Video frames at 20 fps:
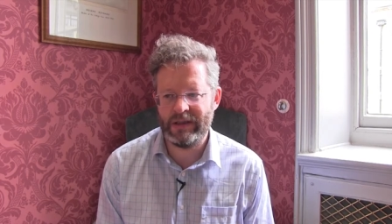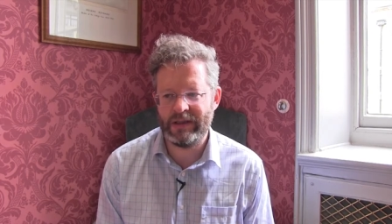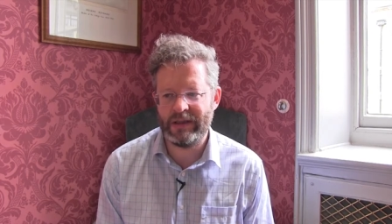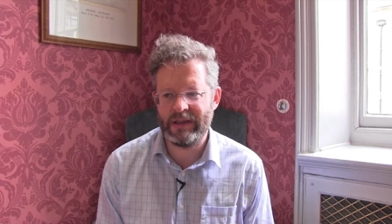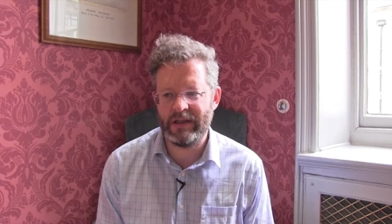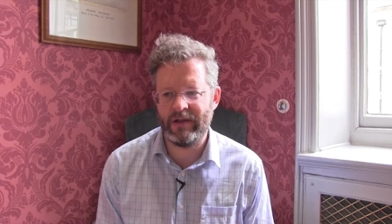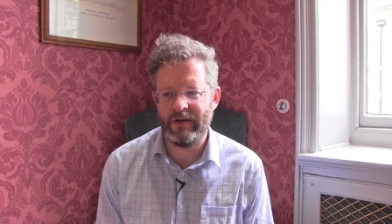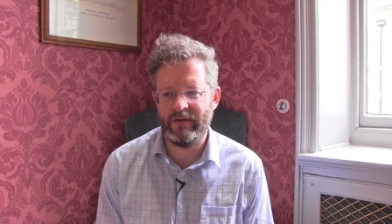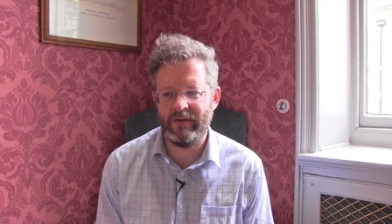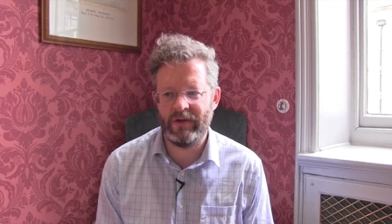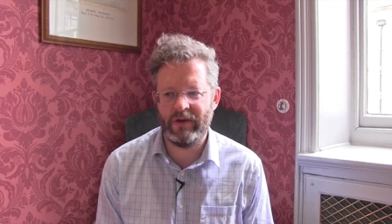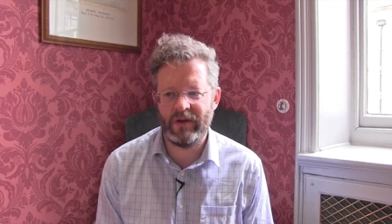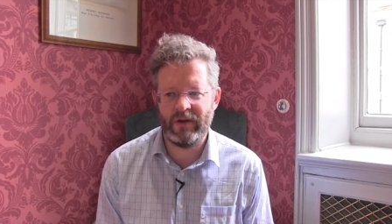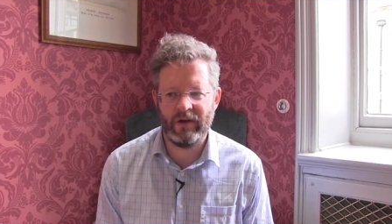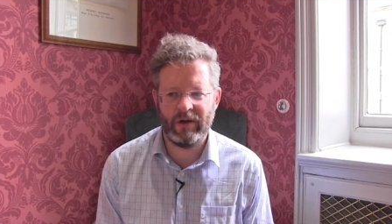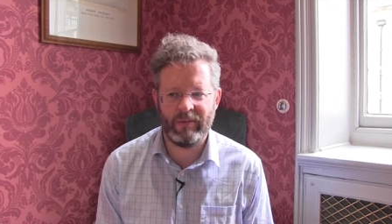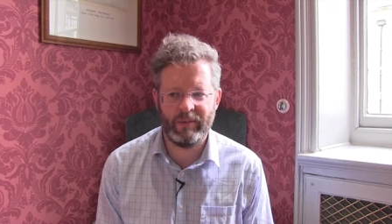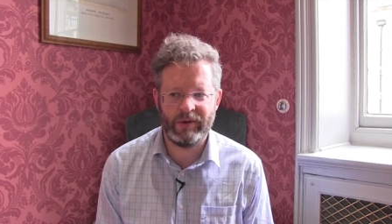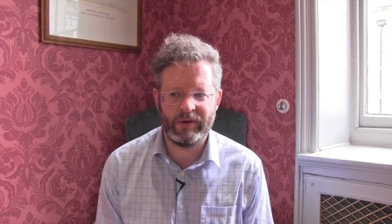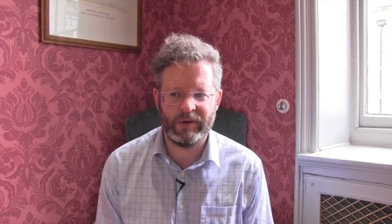is to give you
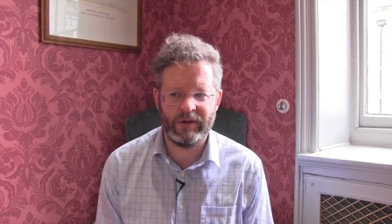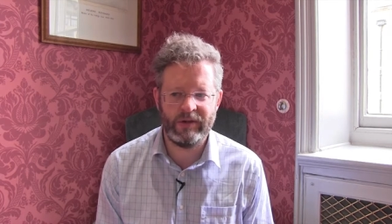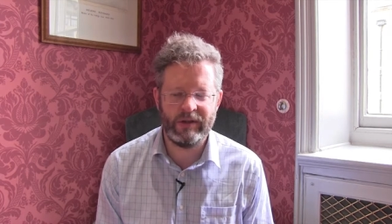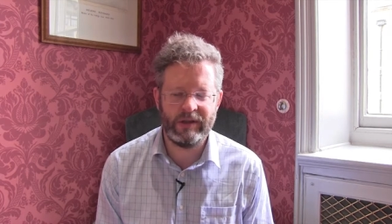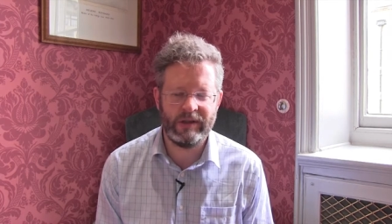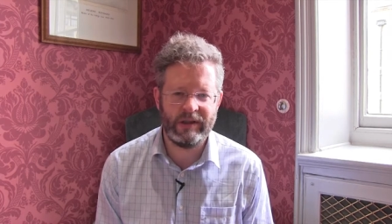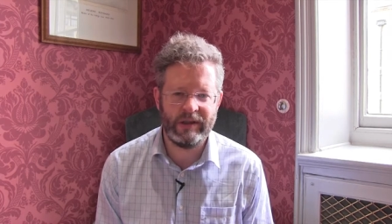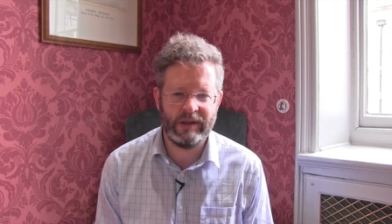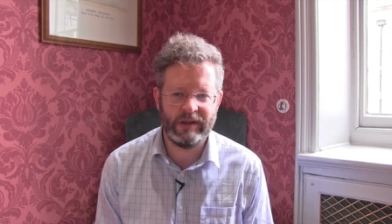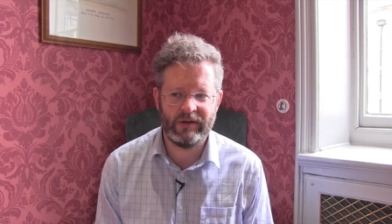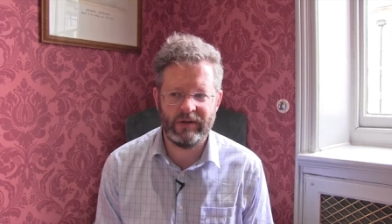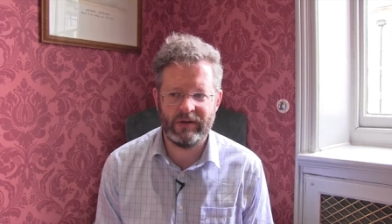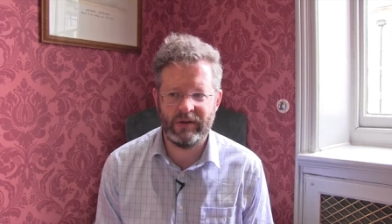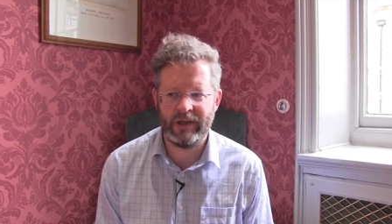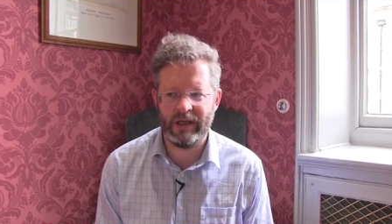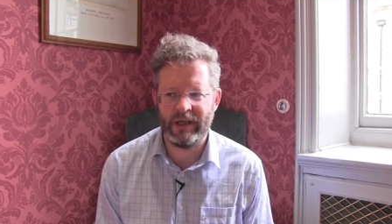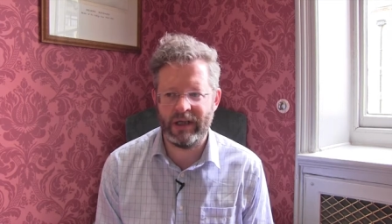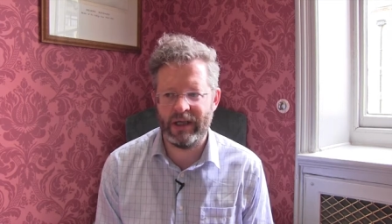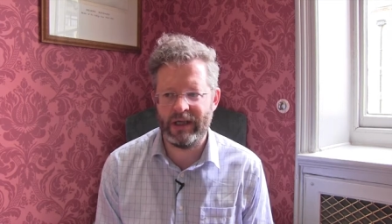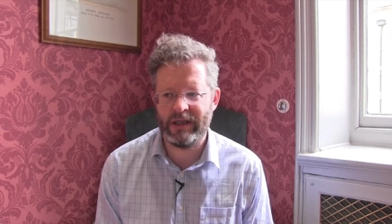the opportunity to
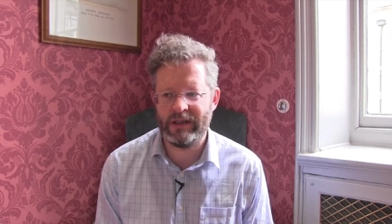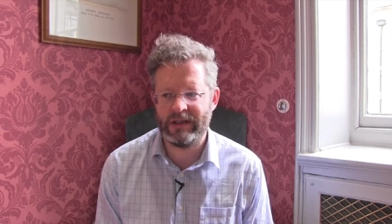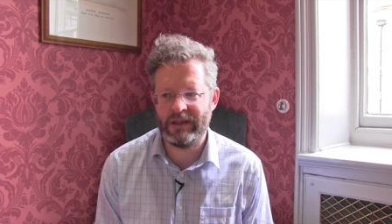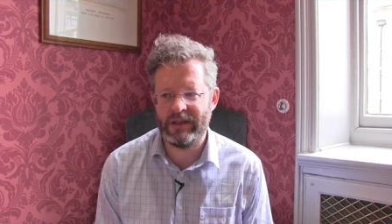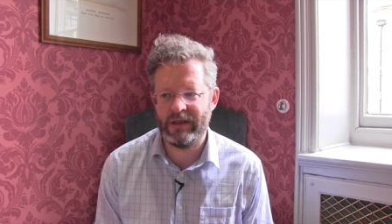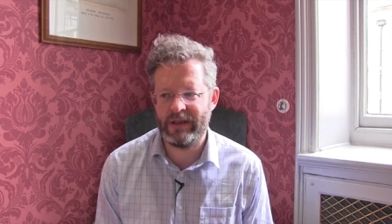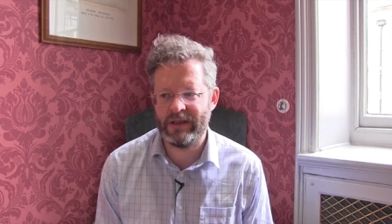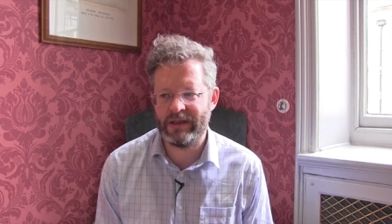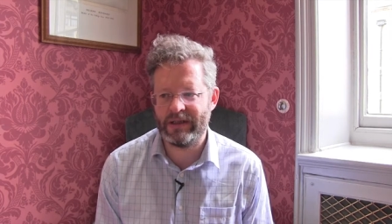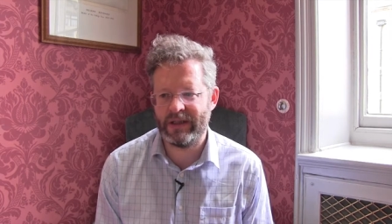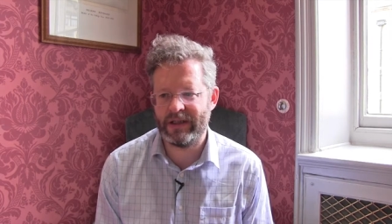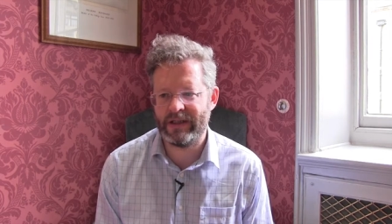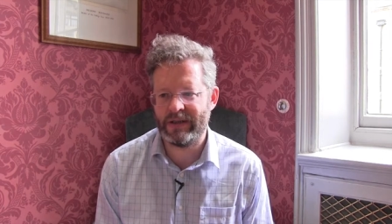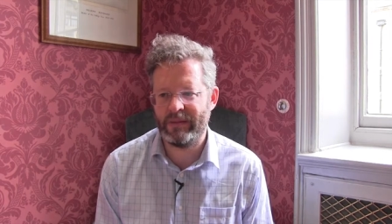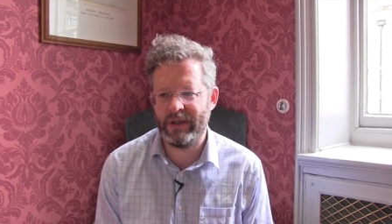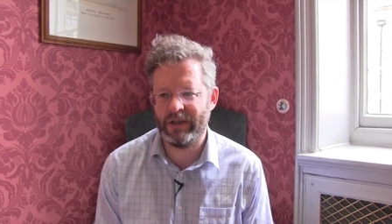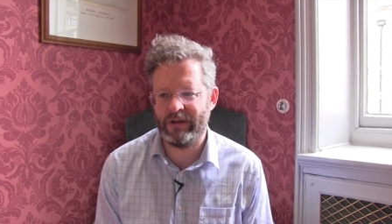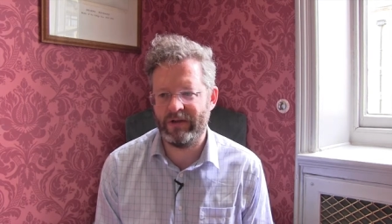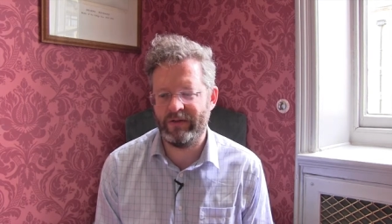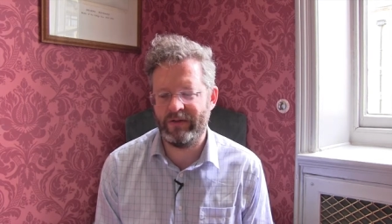engage in this
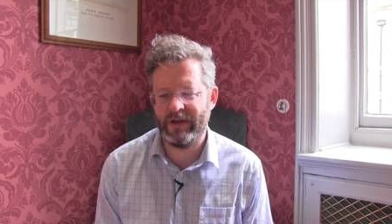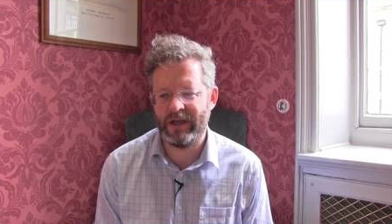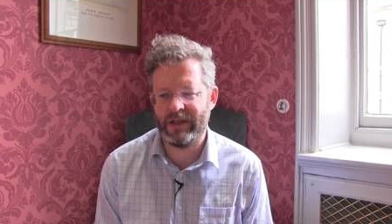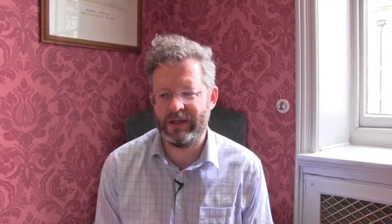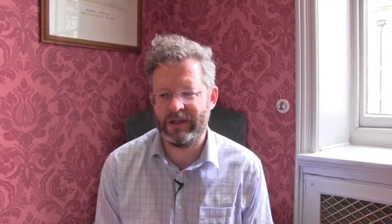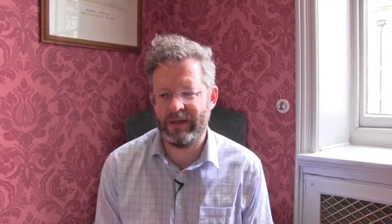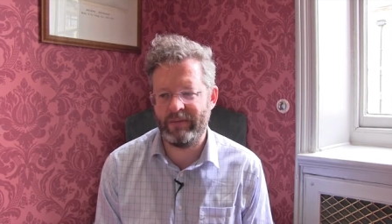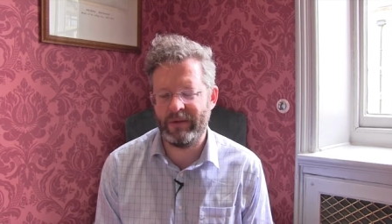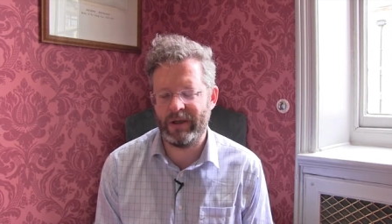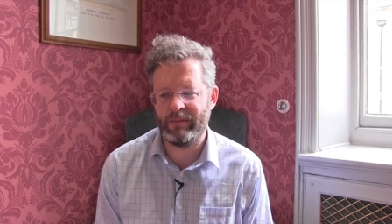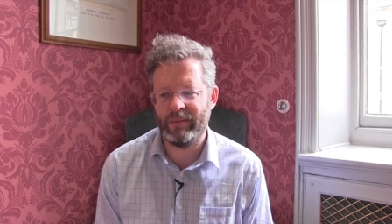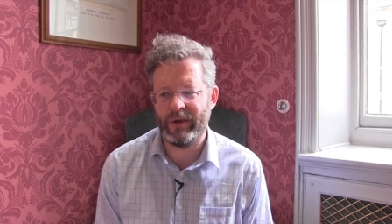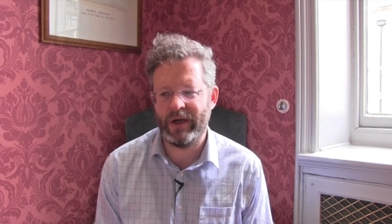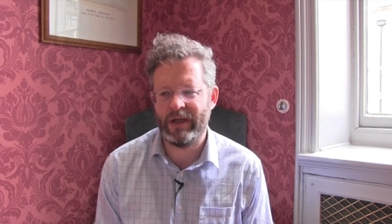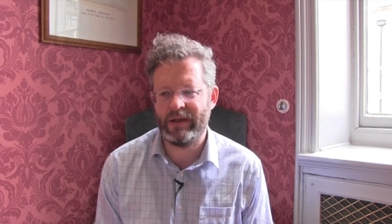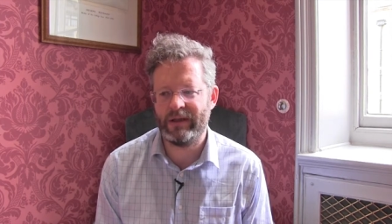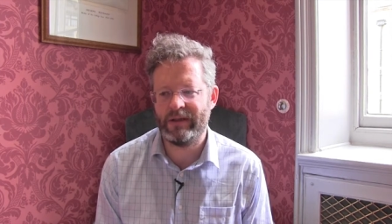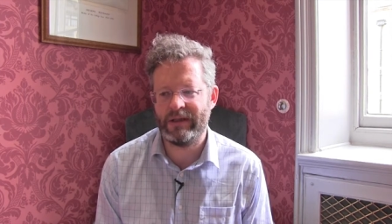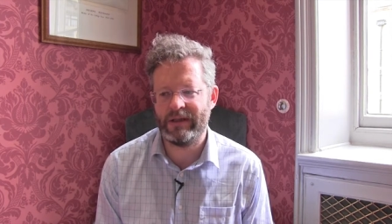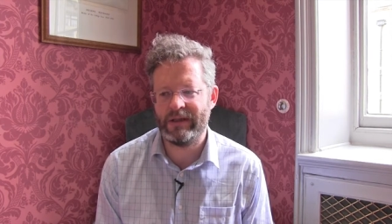aspect of academic
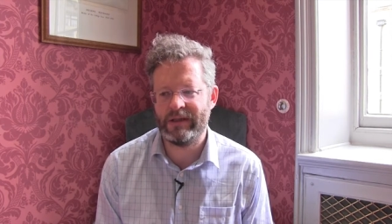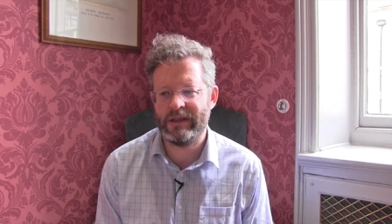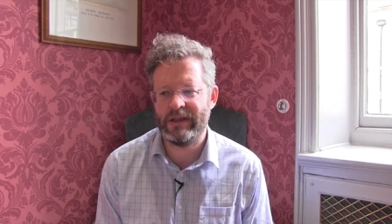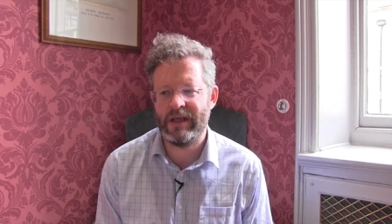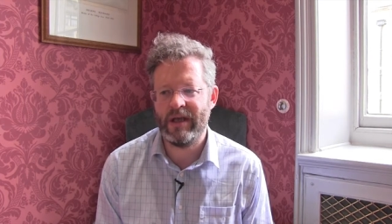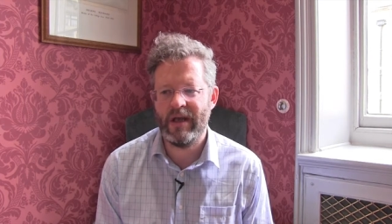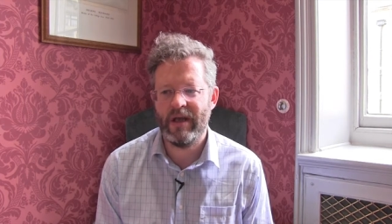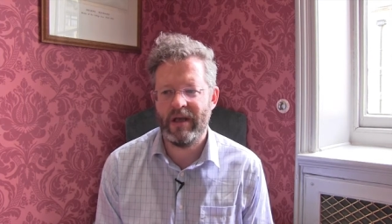practice